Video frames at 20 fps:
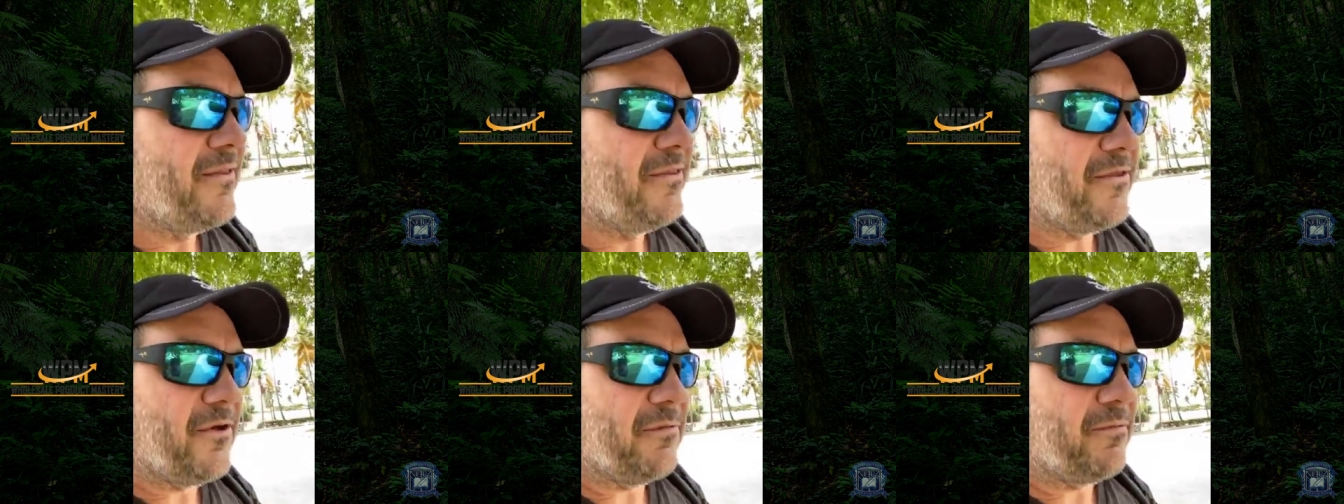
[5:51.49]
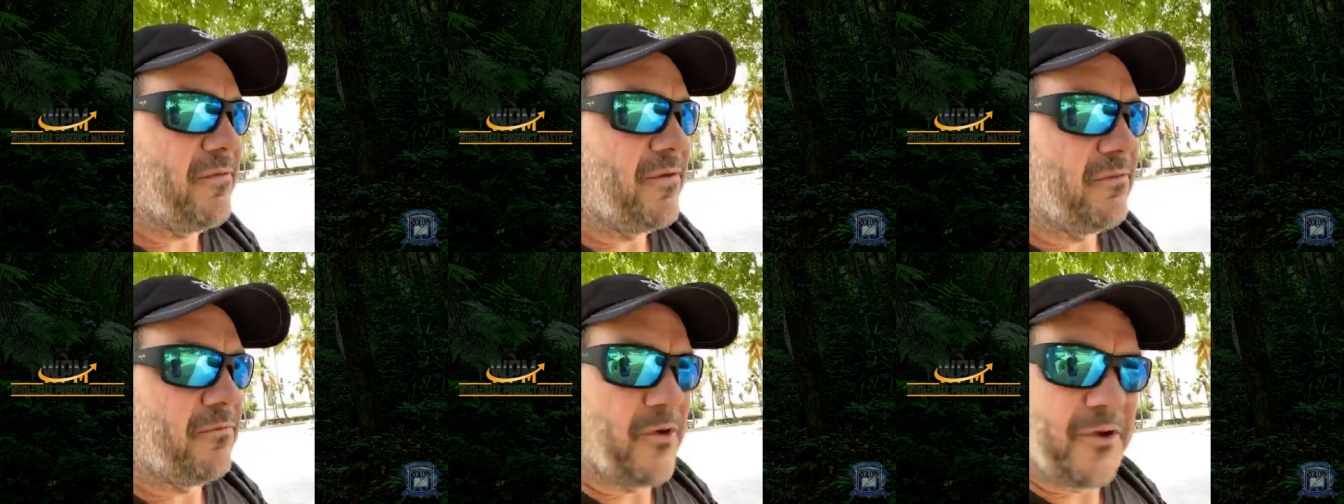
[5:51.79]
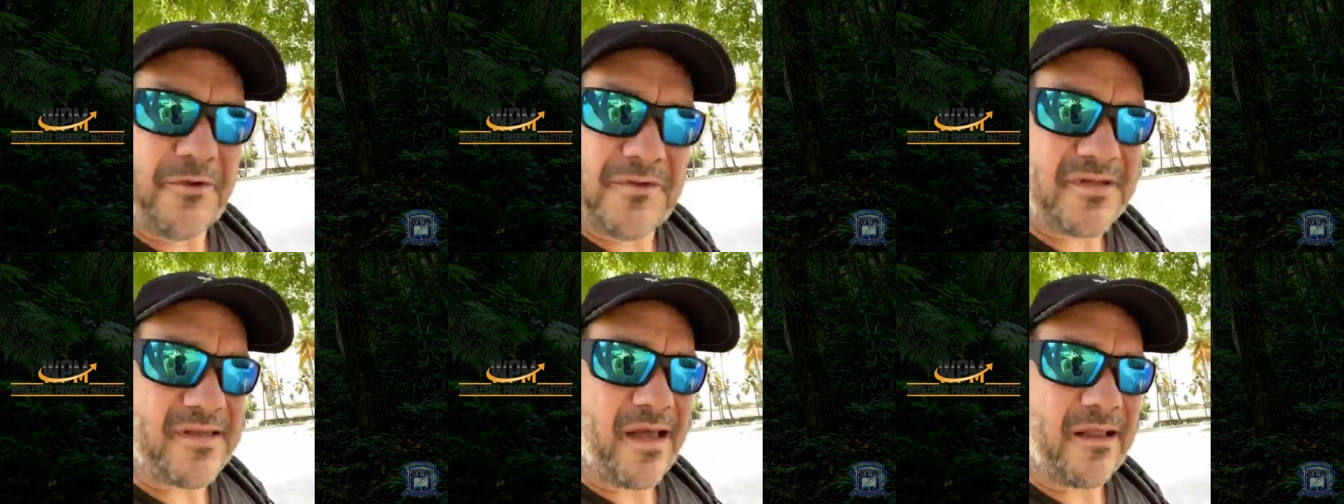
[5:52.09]
Will
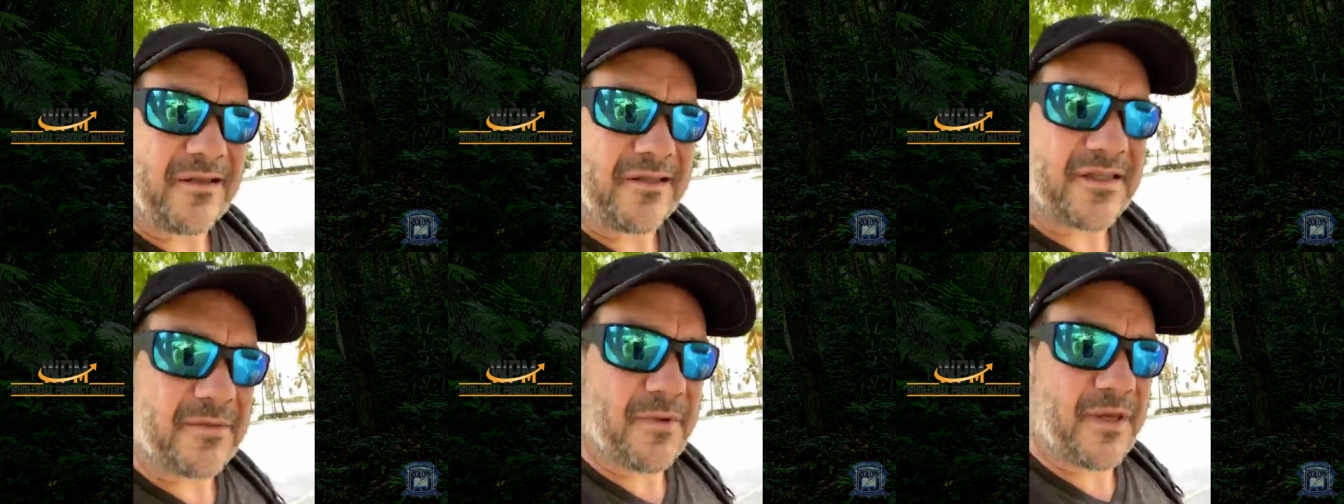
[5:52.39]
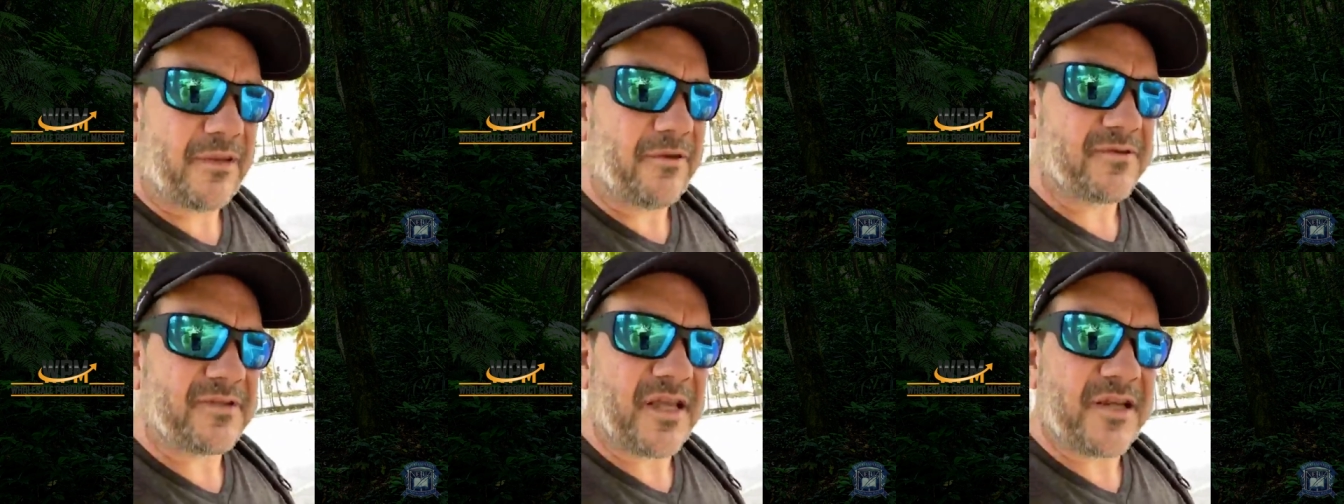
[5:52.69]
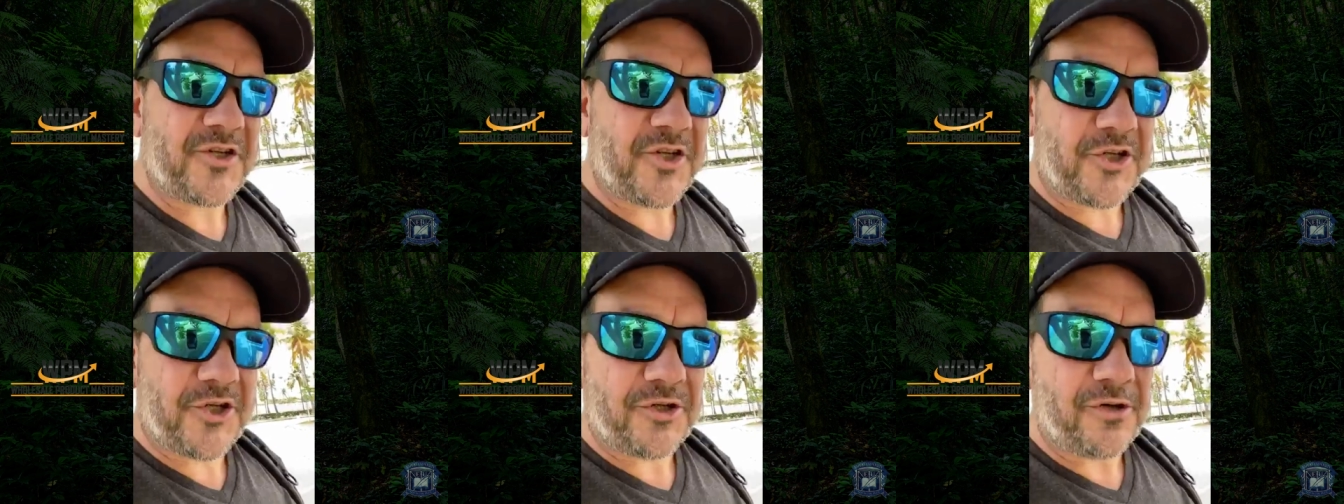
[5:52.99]
you sell it to me? They'll say,
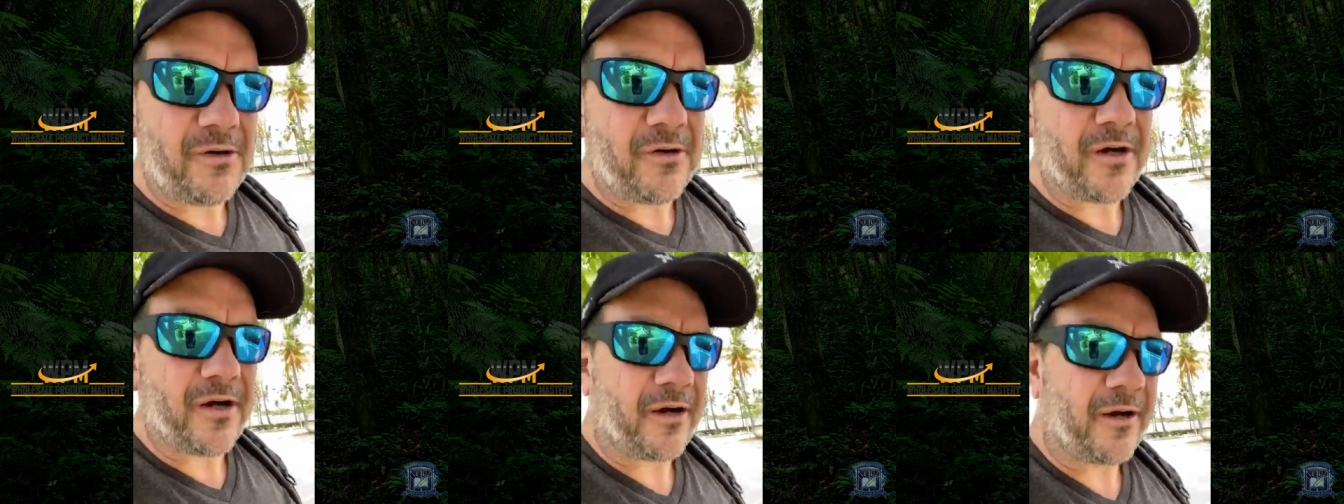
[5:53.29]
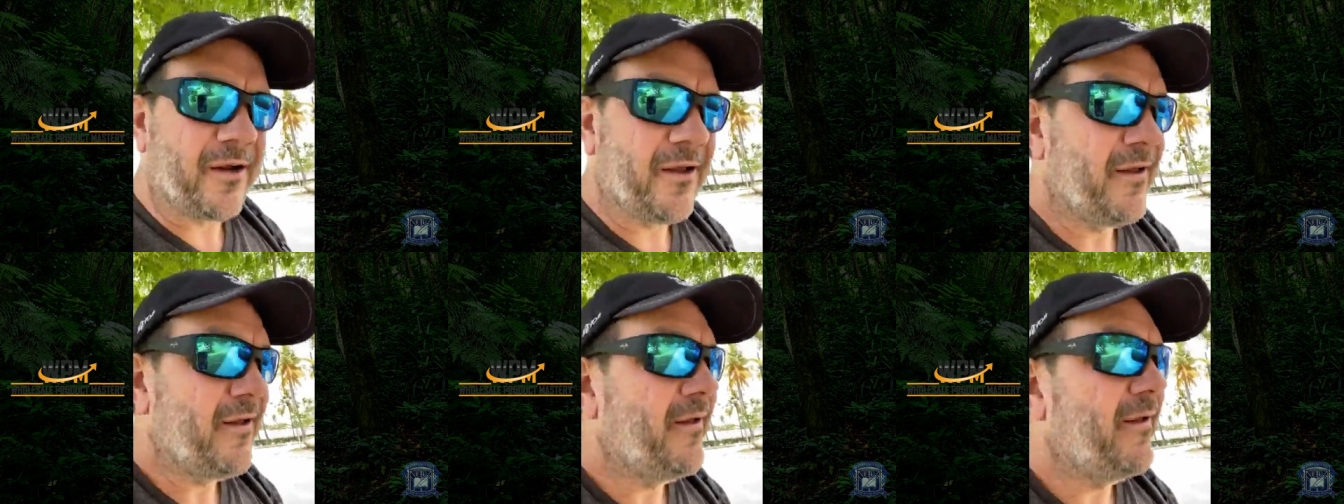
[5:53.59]
sure.